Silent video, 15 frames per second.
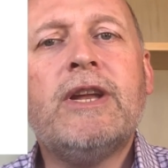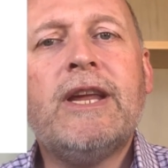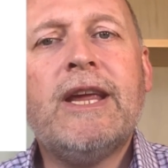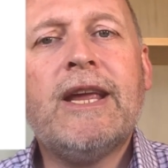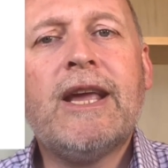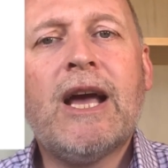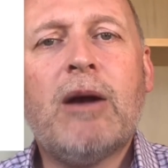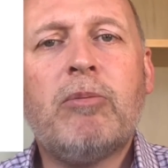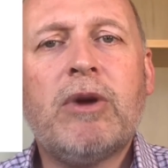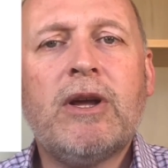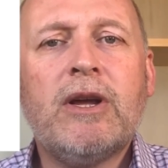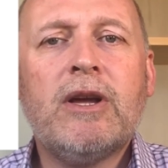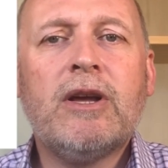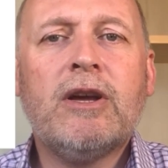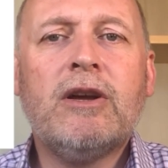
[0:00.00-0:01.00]
kneecap
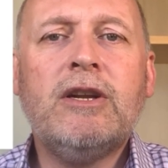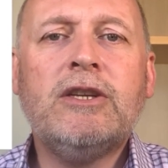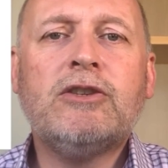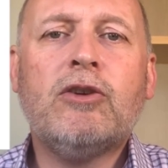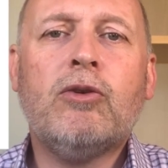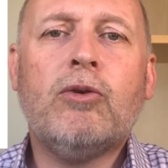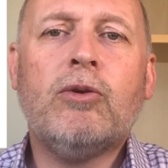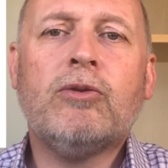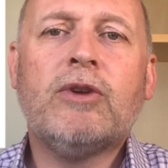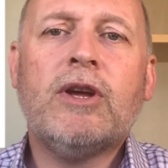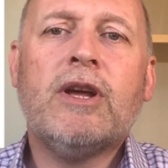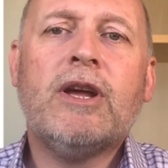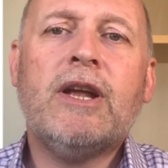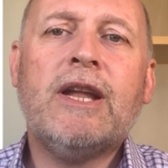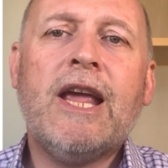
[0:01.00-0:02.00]
and is called
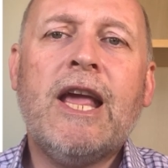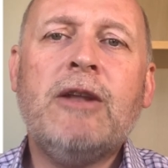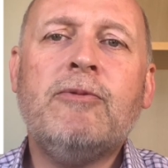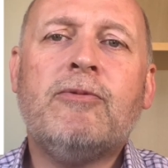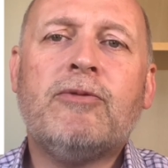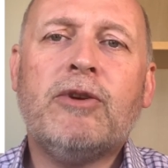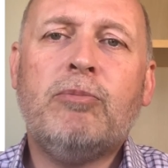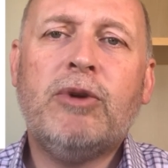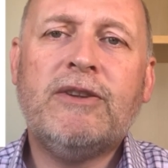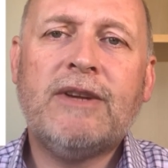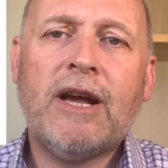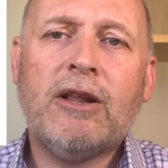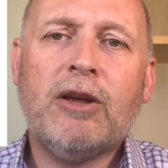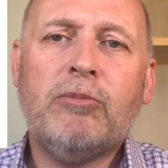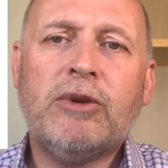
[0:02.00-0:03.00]
an
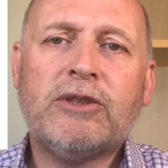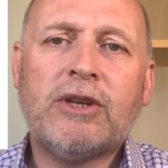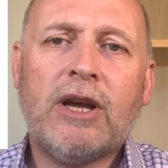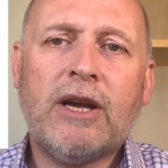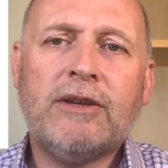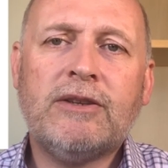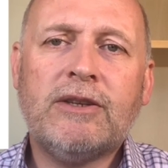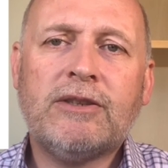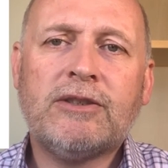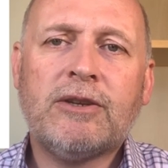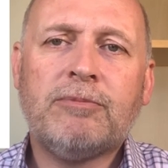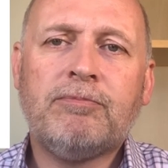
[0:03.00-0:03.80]
infrapatellar bursitis.